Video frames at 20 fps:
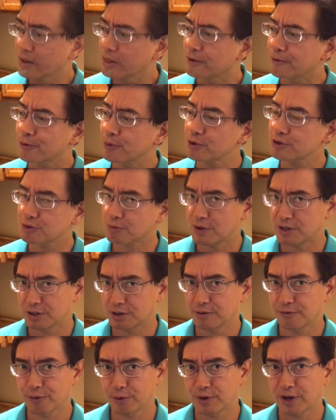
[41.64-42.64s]
The first
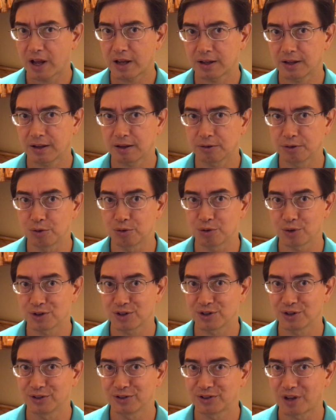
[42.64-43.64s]
reason for taking
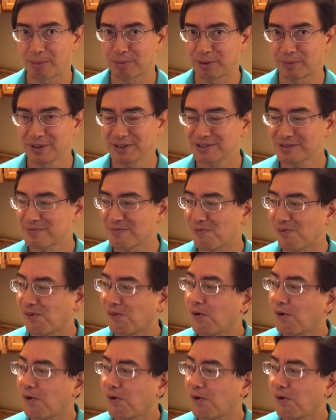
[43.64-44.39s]
nutritional supplements,